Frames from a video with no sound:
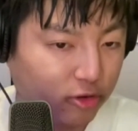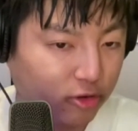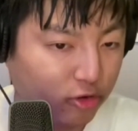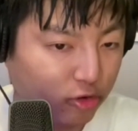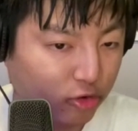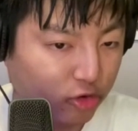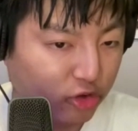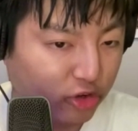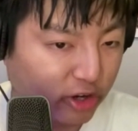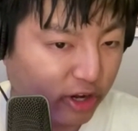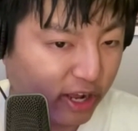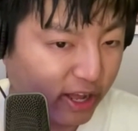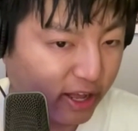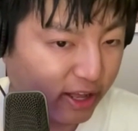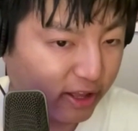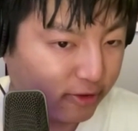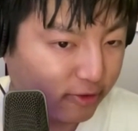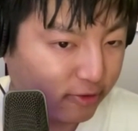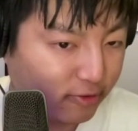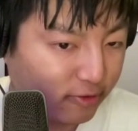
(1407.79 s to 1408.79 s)
to
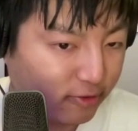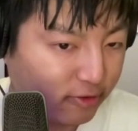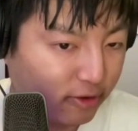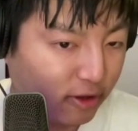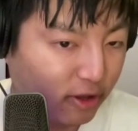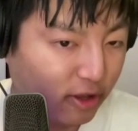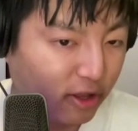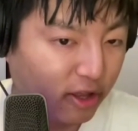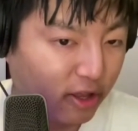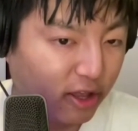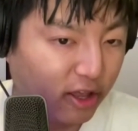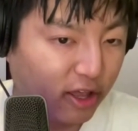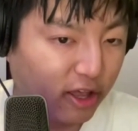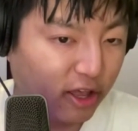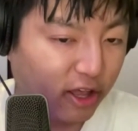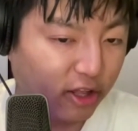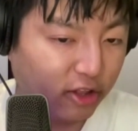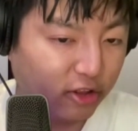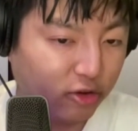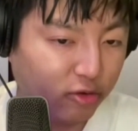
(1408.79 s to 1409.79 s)
jazz,
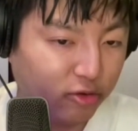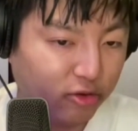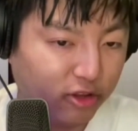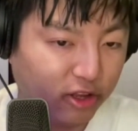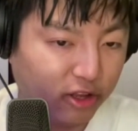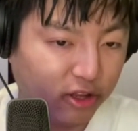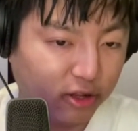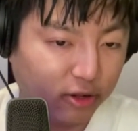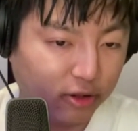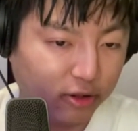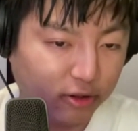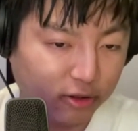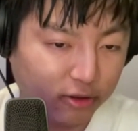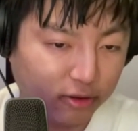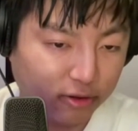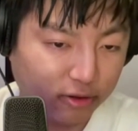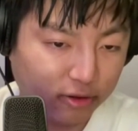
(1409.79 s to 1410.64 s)
and you did